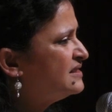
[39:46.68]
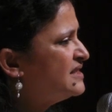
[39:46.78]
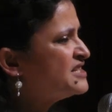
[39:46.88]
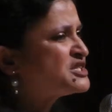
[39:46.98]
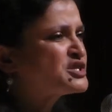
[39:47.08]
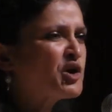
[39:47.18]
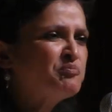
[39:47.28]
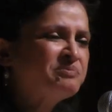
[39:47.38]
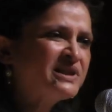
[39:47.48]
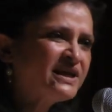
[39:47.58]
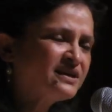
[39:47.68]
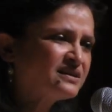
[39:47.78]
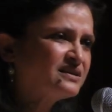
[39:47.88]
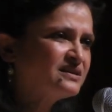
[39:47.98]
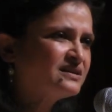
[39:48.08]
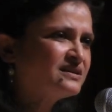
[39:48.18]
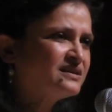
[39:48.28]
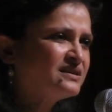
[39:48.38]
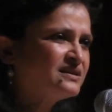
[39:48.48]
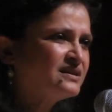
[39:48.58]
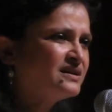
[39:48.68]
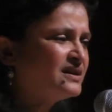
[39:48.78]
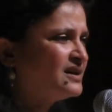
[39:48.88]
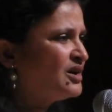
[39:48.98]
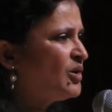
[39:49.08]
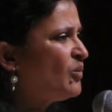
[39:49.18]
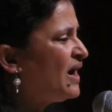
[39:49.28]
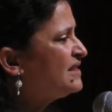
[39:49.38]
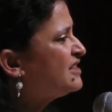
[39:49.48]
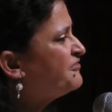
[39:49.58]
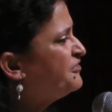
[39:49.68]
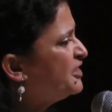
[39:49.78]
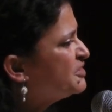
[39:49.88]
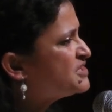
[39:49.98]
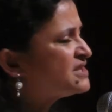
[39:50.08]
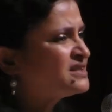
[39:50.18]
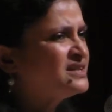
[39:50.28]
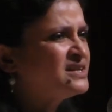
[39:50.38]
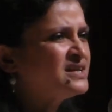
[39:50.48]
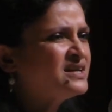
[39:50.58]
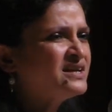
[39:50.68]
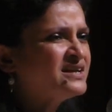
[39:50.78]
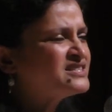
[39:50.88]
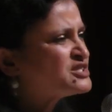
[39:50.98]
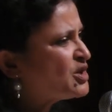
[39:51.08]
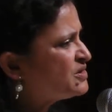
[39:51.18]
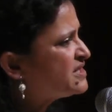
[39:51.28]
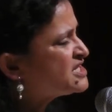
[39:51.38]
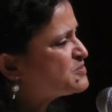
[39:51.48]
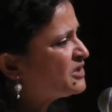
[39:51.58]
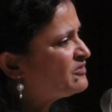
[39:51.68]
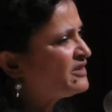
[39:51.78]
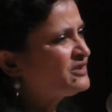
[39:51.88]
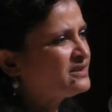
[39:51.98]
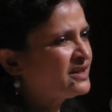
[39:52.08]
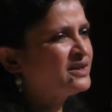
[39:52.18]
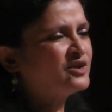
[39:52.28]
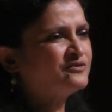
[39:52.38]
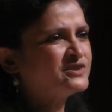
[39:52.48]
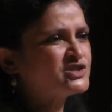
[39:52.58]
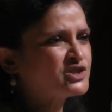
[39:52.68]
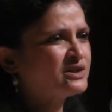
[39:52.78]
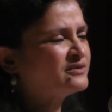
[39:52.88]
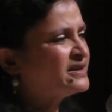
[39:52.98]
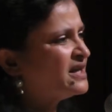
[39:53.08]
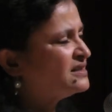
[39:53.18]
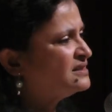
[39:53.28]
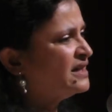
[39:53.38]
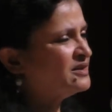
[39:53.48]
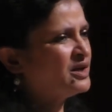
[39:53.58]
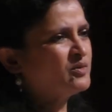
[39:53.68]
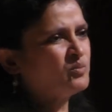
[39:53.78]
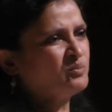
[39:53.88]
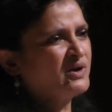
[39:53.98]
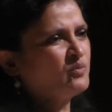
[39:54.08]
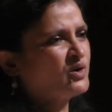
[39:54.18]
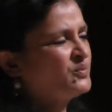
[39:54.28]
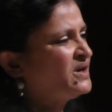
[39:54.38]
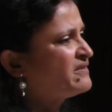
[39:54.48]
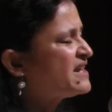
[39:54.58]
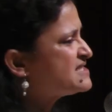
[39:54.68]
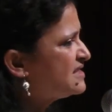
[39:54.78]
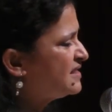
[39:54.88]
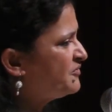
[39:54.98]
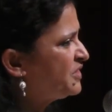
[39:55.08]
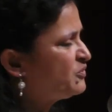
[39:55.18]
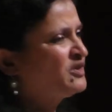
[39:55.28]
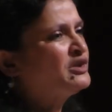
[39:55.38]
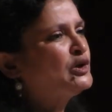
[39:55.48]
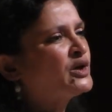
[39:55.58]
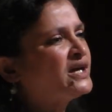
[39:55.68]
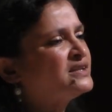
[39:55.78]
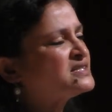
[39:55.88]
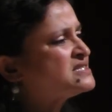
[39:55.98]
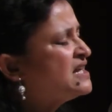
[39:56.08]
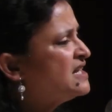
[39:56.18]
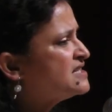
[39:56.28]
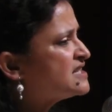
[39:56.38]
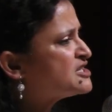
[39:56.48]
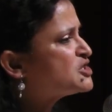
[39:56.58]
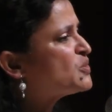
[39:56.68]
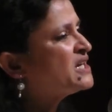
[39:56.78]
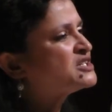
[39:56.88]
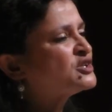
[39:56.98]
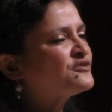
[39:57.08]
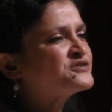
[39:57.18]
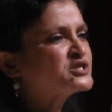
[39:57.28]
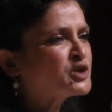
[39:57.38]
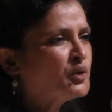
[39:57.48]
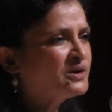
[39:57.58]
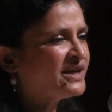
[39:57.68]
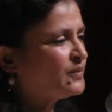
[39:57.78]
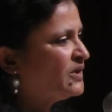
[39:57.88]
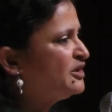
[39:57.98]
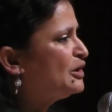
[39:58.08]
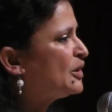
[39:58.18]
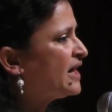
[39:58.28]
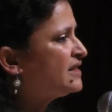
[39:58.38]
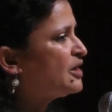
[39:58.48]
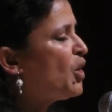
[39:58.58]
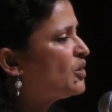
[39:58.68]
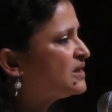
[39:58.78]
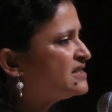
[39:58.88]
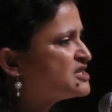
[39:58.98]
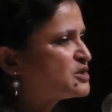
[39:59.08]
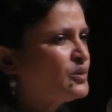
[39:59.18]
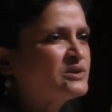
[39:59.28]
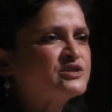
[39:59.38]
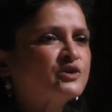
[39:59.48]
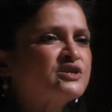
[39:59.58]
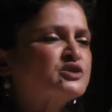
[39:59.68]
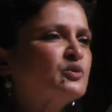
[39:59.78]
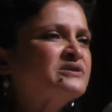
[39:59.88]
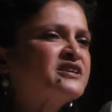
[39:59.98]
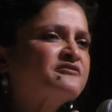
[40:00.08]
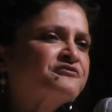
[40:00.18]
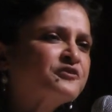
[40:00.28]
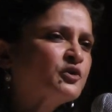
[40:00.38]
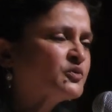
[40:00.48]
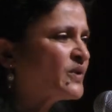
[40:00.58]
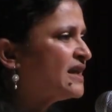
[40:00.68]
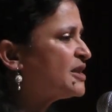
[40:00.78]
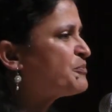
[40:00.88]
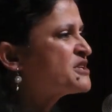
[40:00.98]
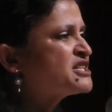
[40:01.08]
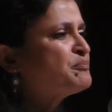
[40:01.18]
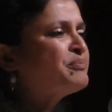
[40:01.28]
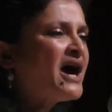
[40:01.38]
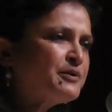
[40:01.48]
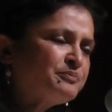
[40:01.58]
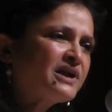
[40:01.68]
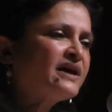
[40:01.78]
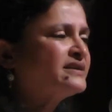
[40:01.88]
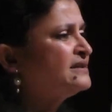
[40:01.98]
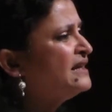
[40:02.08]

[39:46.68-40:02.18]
is so bleak, while the future is so dismal when we think of the children and what we are raising them with. When we look at this, the situation of schooling, when you look at the Oakland schools or the schools in Fruitvale, the prison pipeline,